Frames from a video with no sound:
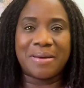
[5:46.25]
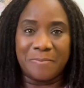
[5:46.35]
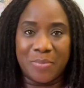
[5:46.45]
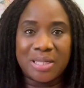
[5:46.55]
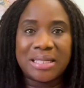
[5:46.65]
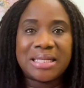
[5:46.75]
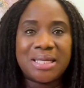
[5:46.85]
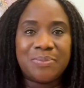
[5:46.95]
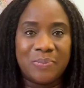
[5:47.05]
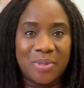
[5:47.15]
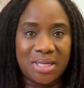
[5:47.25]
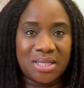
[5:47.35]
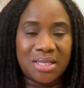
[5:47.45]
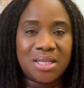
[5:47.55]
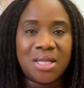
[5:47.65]
that monthly
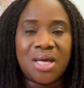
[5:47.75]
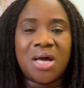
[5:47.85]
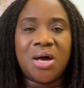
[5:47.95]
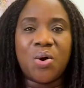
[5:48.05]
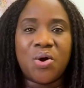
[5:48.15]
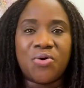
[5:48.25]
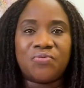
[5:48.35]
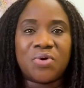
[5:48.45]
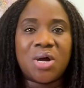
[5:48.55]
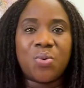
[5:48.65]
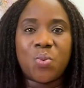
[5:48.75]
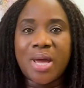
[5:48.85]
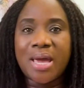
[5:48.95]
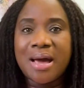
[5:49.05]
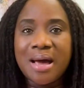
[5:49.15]
bill of
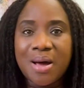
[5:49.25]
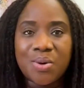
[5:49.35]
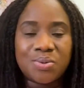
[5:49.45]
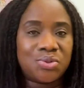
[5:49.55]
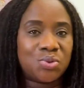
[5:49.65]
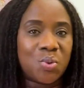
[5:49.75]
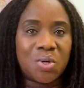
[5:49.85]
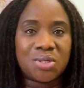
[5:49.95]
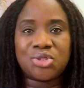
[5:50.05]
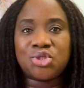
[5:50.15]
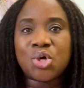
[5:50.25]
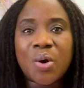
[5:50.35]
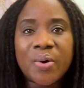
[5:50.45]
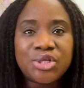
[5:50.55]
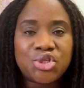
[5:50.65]
warehouse or
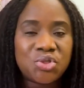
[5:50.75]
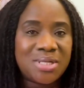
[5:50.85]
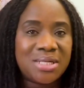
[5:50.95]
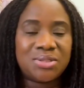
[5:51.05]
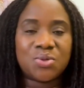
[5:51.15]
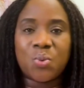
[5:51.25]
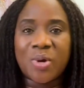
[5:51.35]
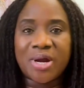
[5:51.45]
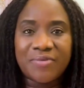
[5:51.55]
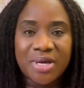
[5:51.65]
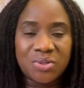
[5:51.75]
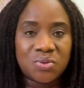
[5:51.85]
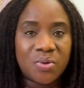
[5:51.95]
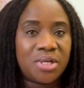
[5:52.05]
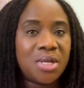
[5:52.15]
storage unit or wherever you
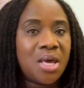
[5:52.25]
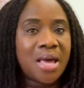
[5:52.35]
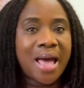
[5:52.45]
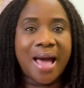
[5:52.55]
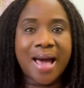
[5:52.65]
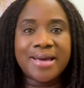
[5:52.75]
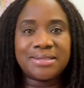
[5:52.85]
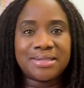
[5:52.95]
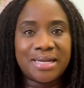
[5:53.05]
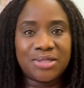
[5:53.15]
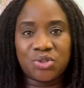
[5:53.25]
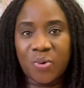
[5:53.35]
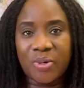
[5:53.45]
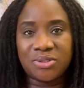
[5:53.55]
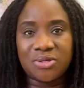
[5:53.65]
store it. I started
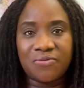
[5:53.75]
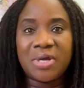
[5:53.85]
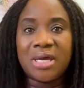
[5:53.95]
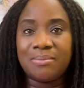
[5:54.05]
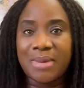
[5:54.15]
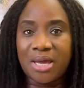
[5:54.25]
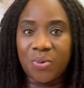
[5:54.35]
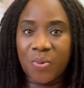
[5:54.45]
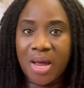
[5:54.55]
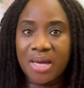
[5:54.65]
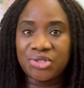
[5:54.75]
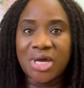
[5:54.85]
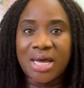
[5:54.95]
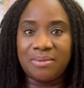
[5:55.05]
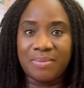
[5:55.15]
storing stuff in my garage
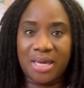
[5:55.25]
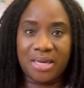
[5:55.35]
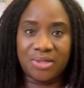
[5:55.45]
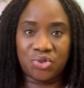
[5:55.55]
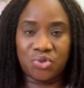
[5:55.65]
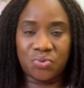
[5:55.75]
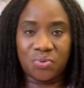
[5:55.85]
and in my guest